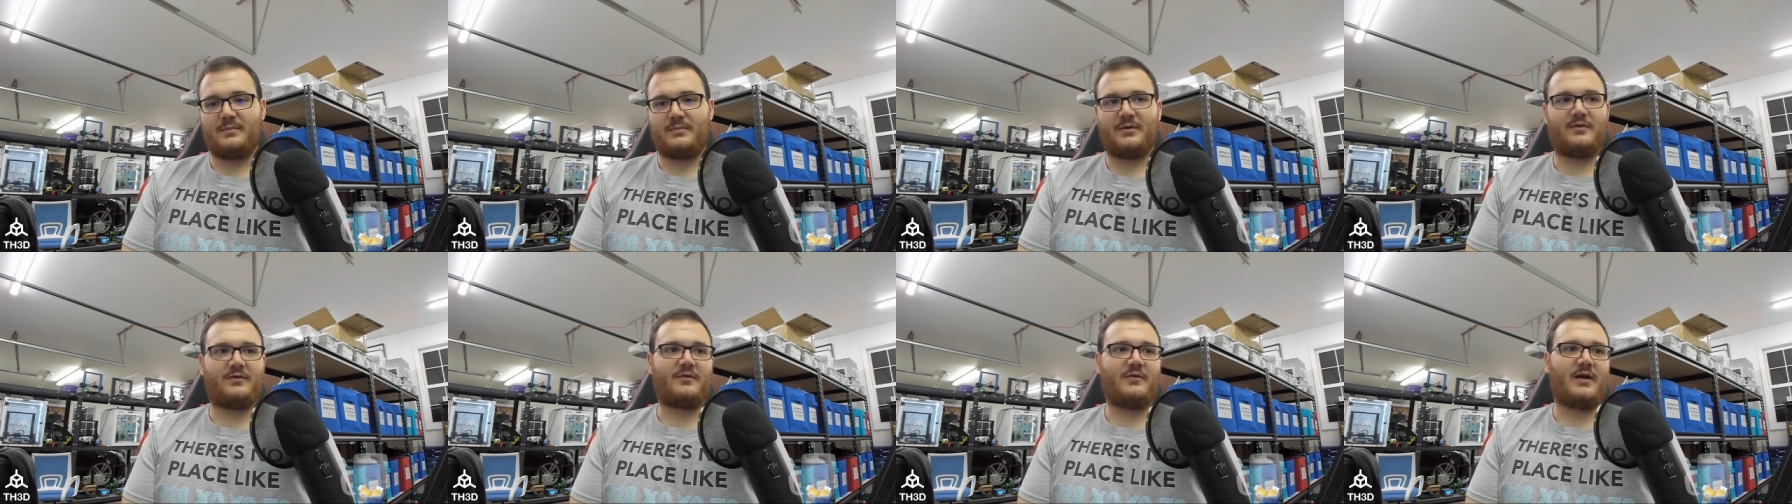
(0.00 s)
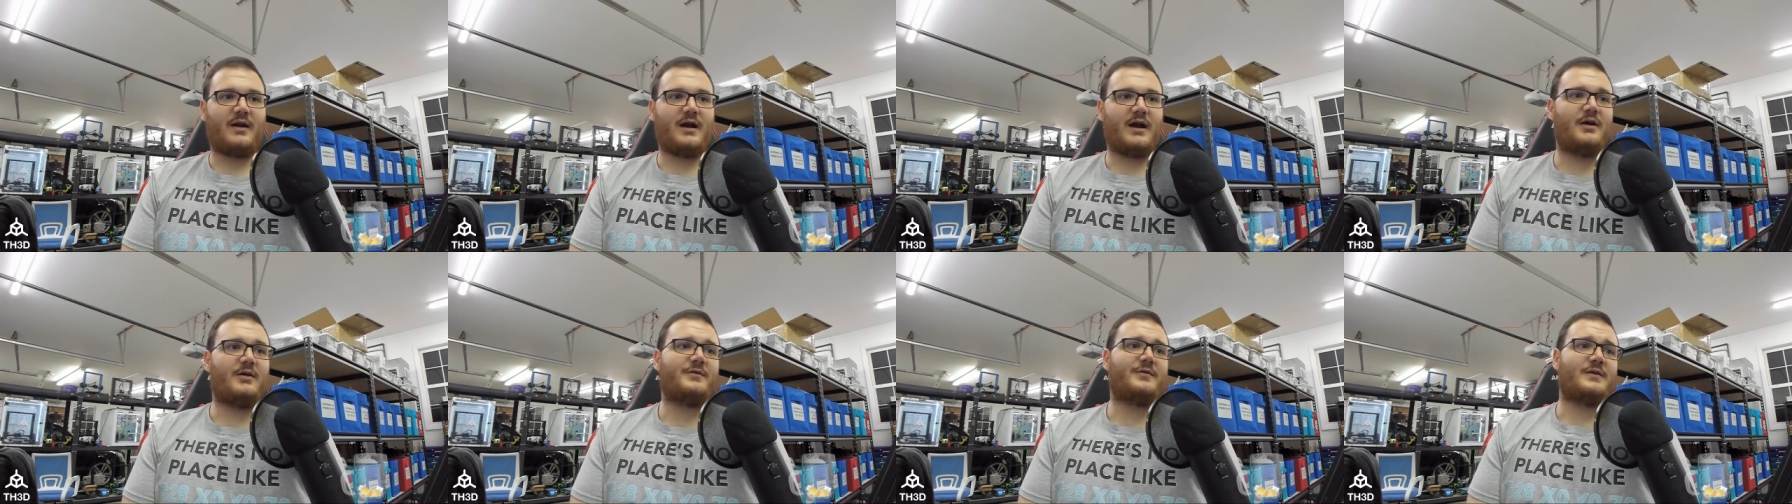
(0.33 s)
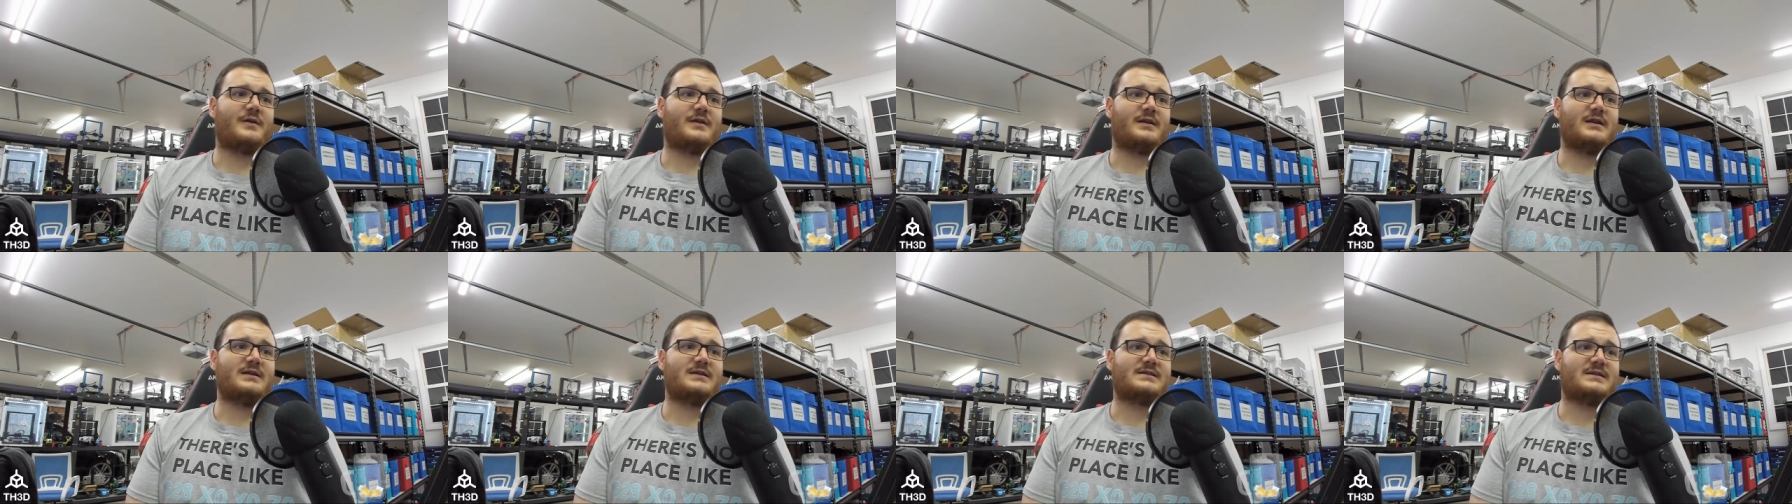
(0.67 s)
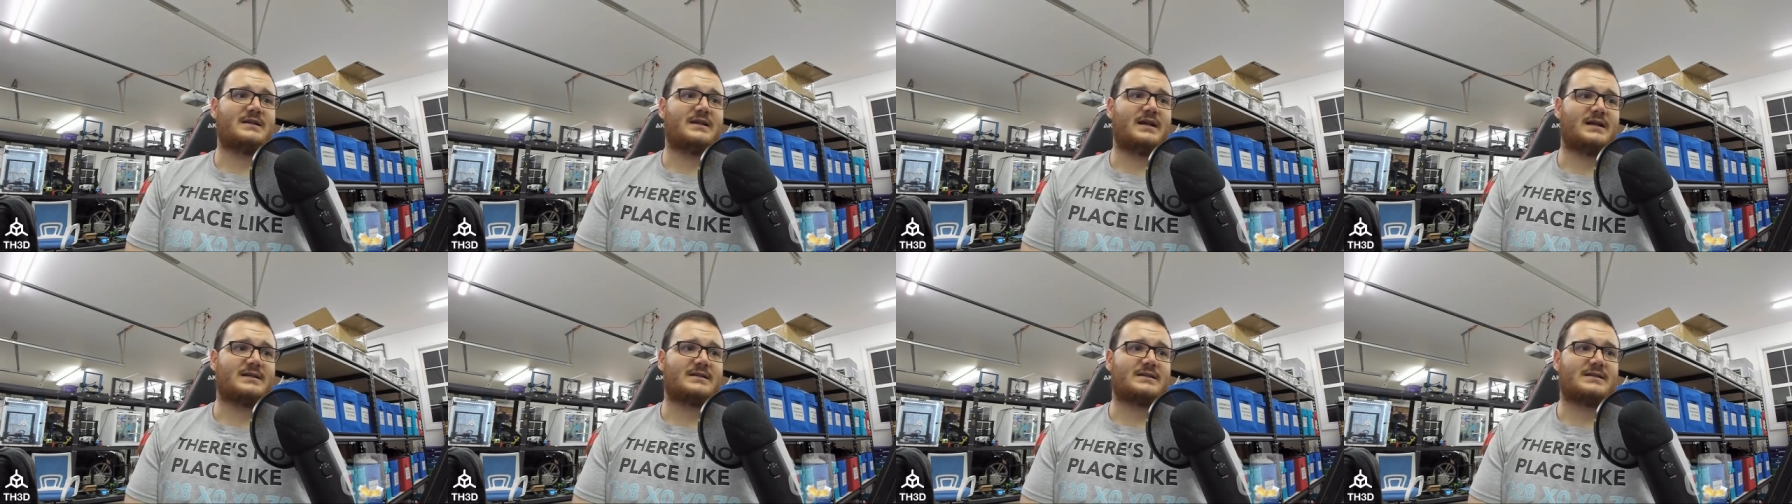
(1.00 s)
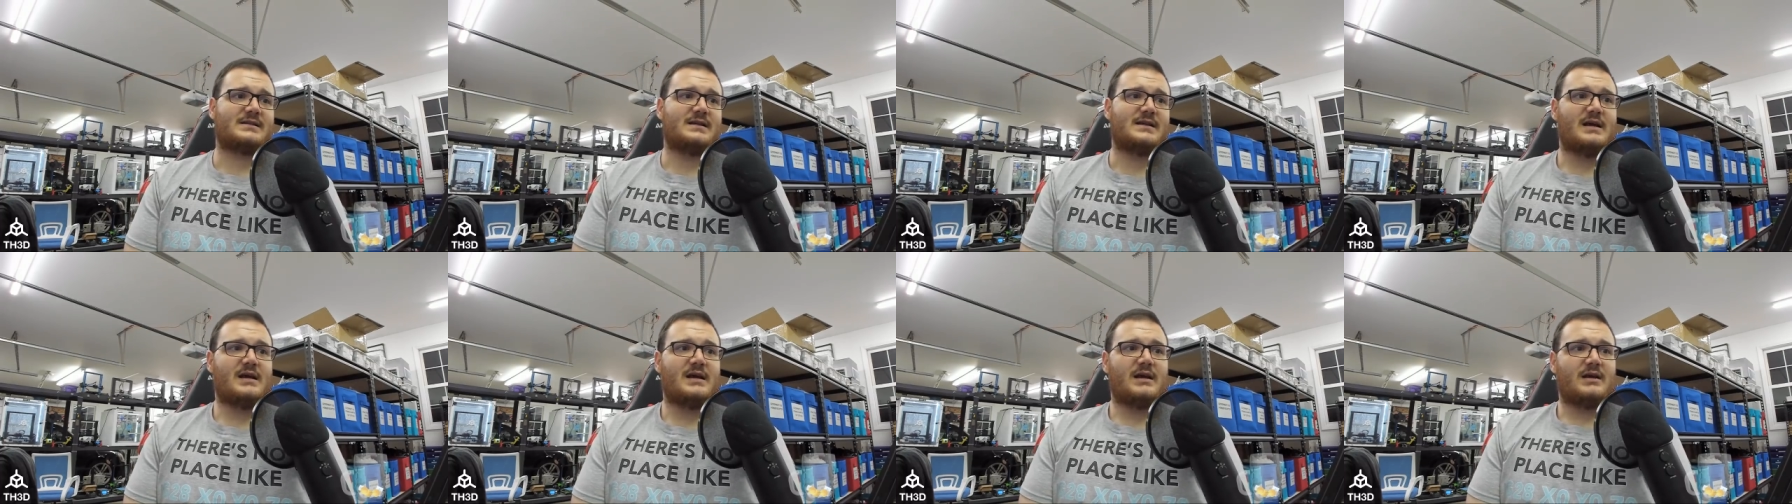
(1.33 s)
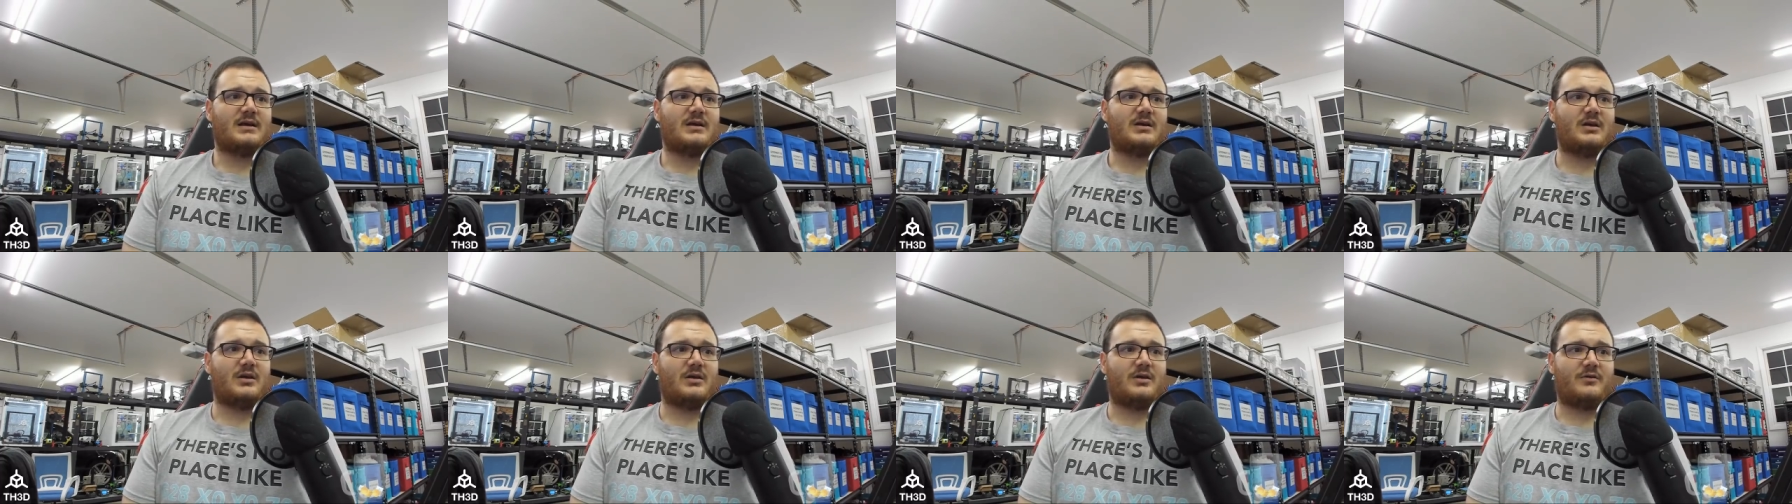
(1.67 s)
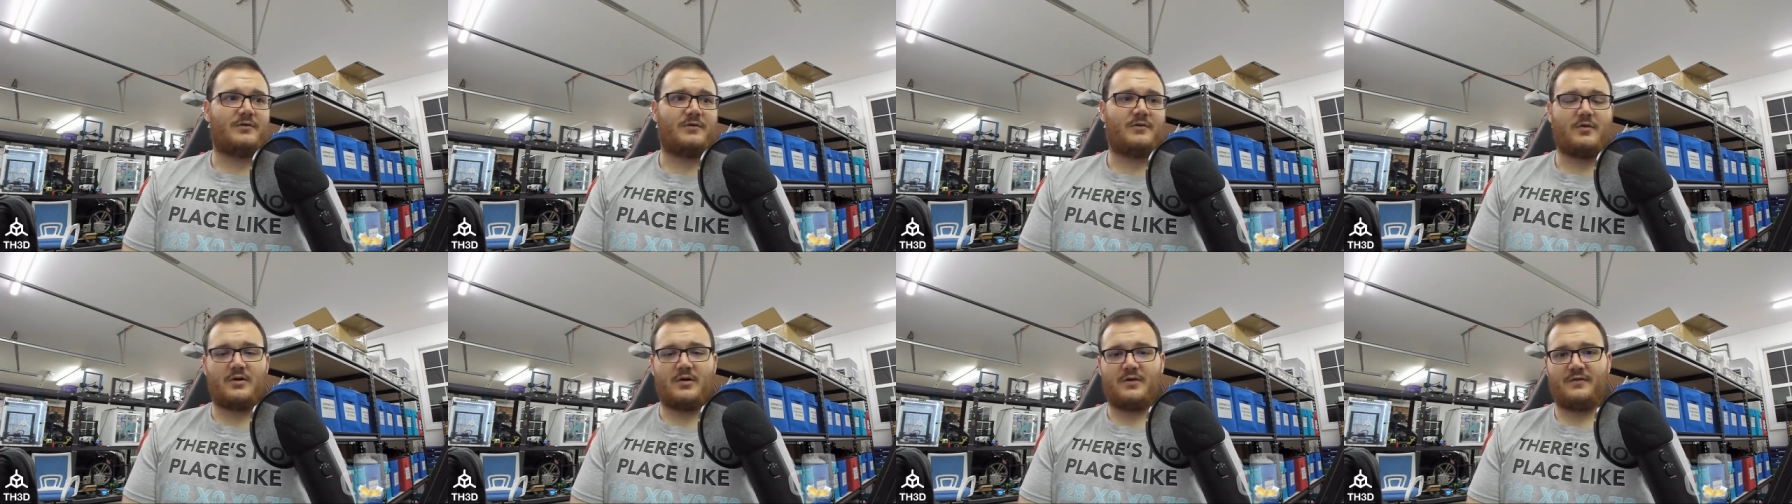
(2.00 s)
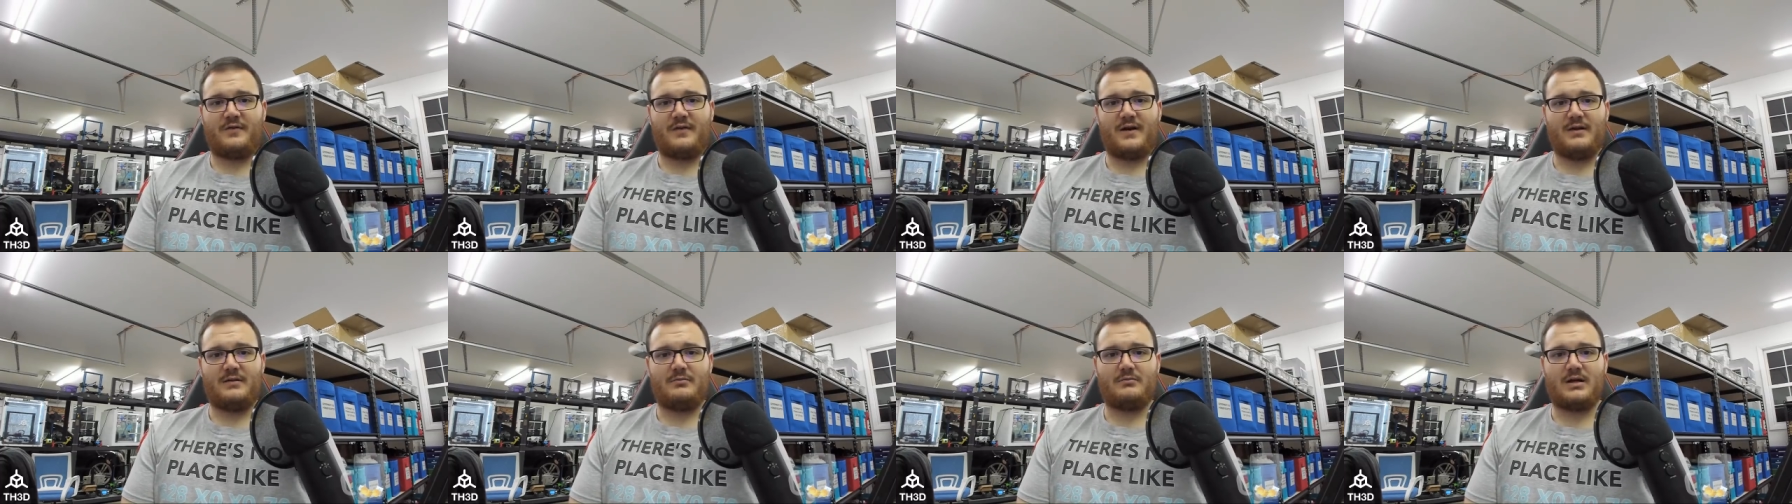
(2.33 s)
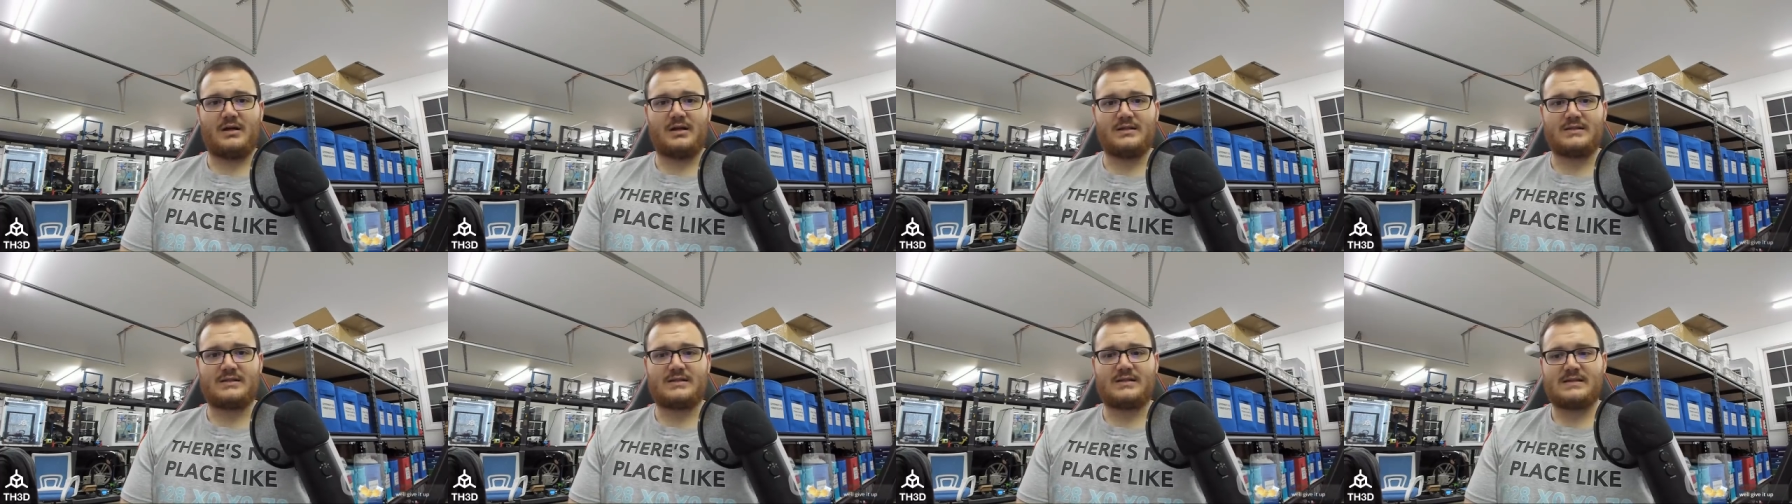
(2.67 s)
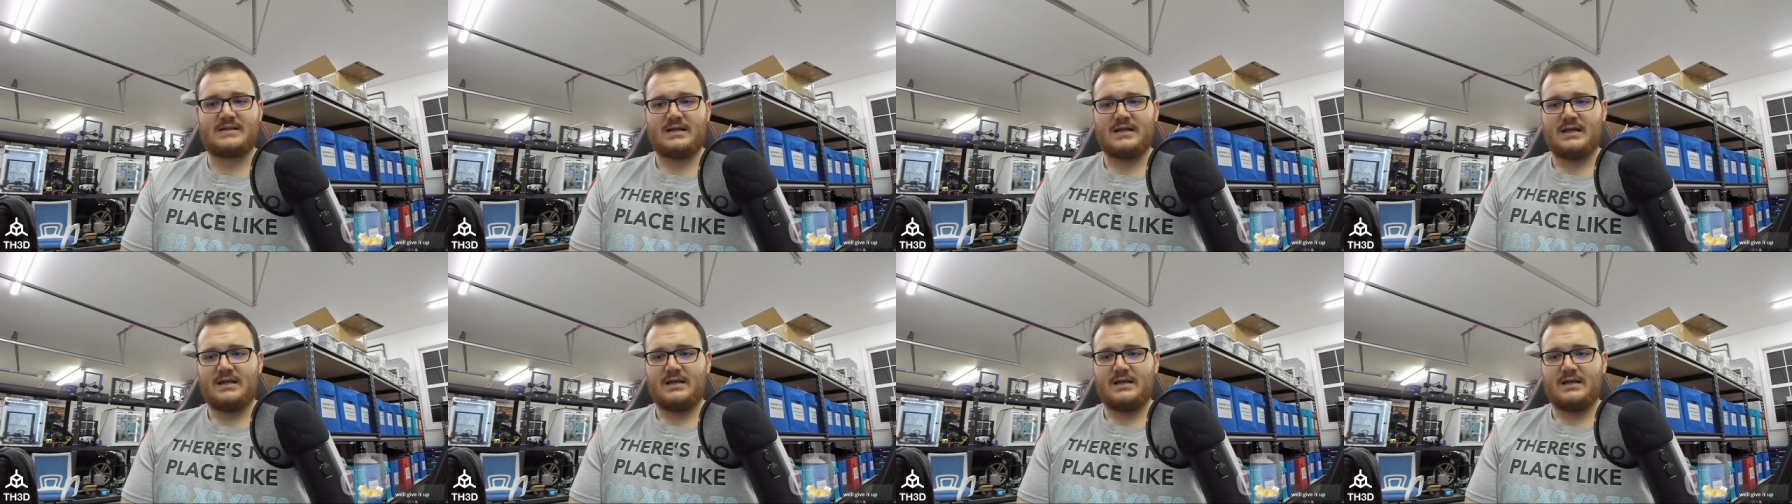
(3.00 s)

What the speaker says: But for now, for at least the next, 4 to 5 months,